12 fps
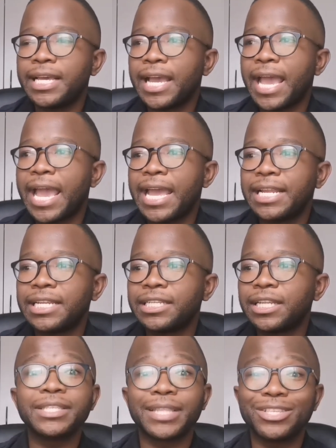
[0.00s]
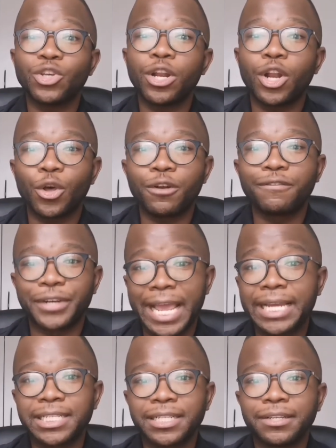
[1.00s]
And this got a lot of
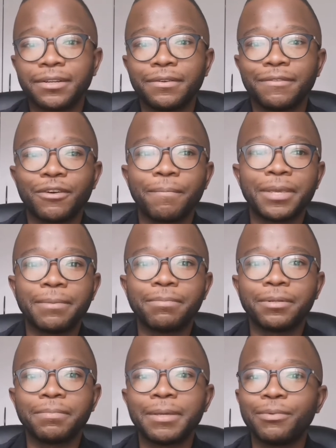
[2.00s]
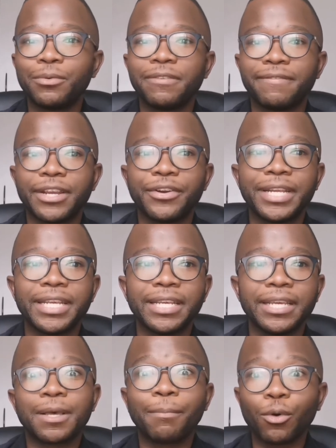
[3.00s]
reaction from people. People were very
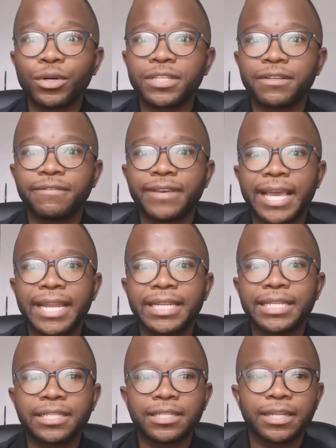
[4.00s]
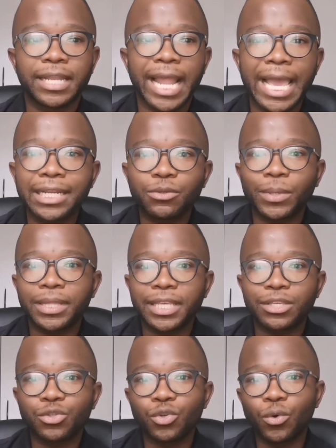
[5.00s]
supportive and liked what
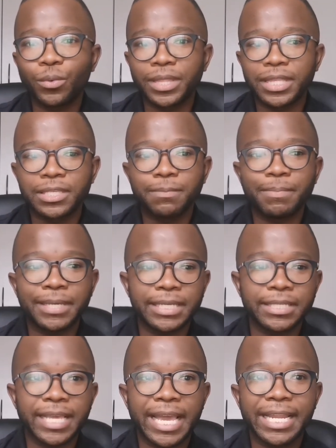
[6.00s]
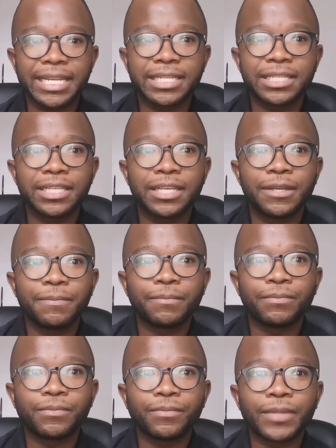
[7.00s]
they saw with this piece, and
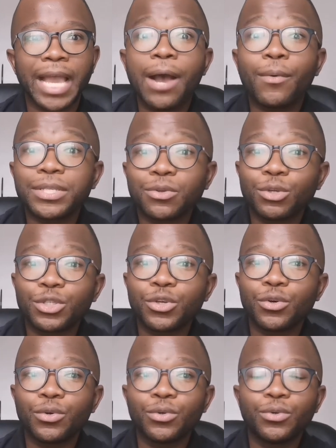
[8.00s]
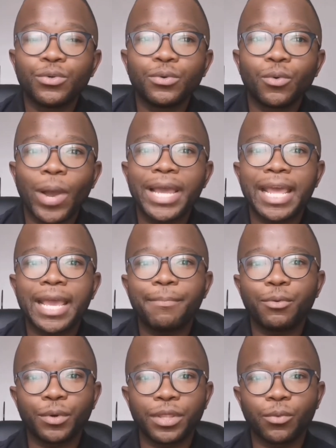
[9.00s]
I was also quite
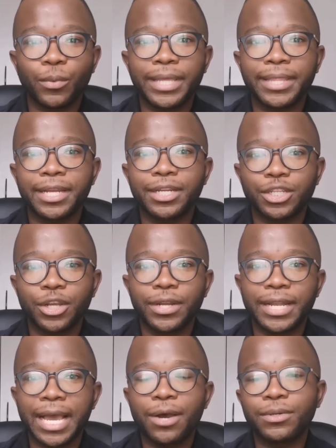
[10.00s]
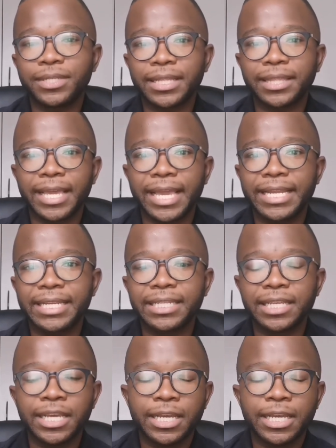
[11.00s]
happy with the way that it turned out at the end.